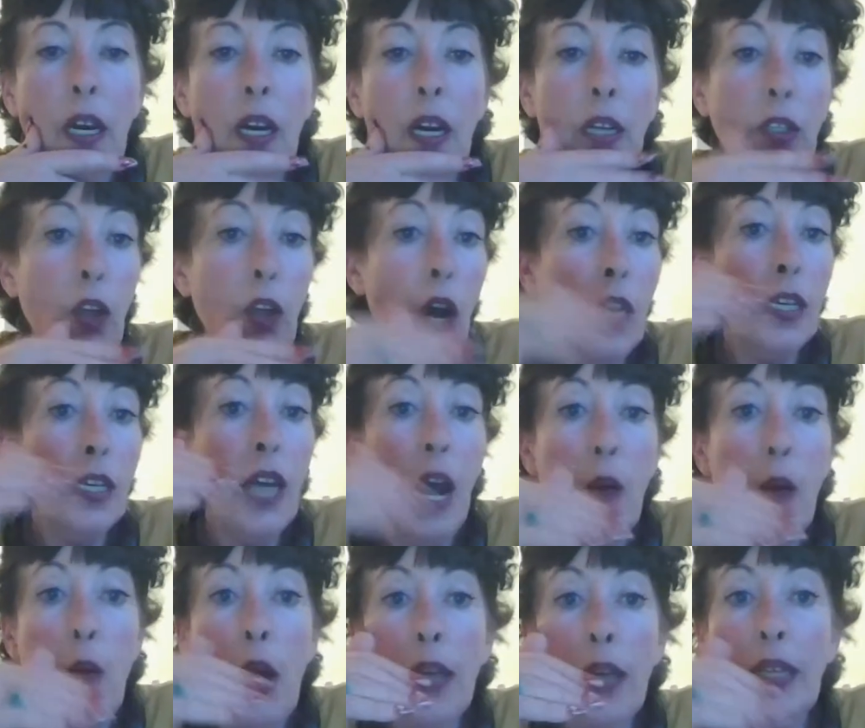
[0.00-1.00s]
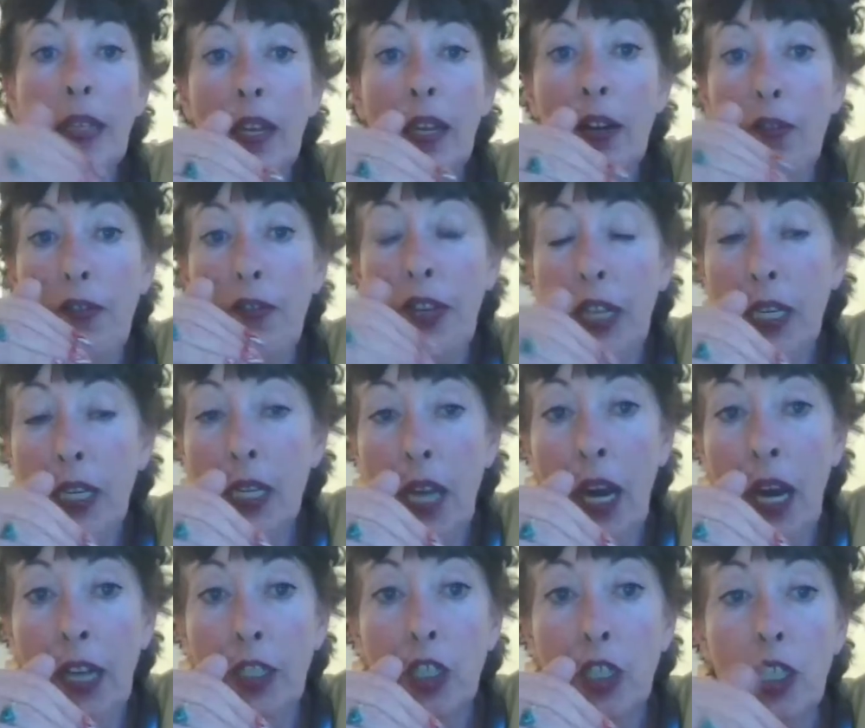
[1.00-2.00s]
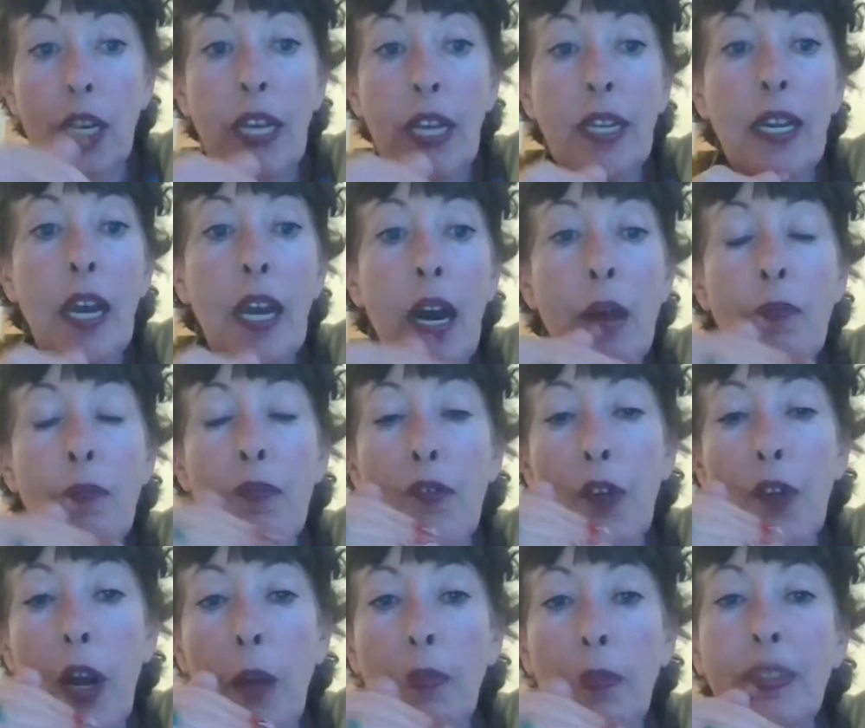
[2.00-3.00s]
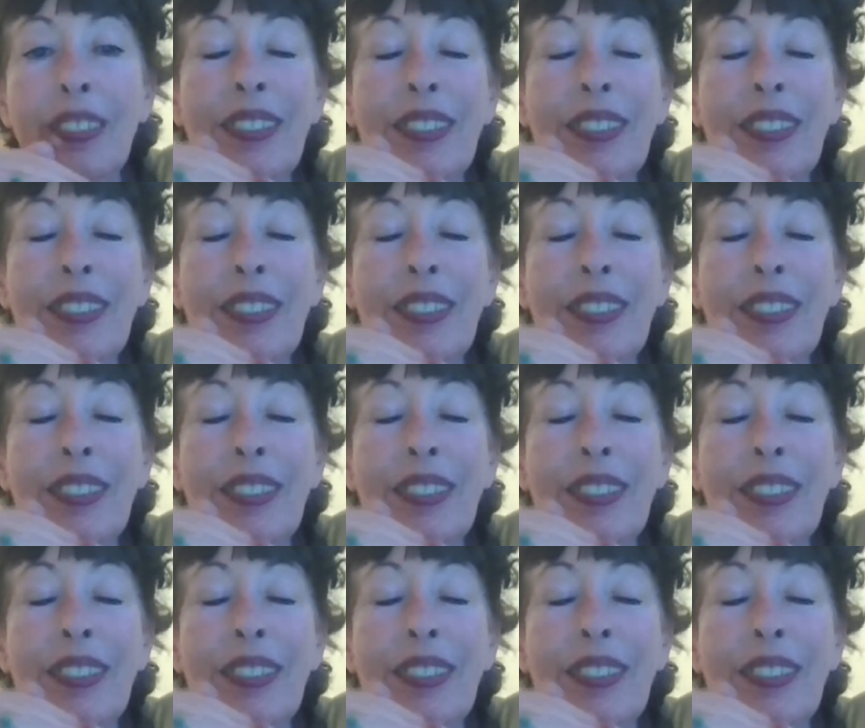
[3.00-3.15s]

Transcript: a dog not wanting their feet touched, can come from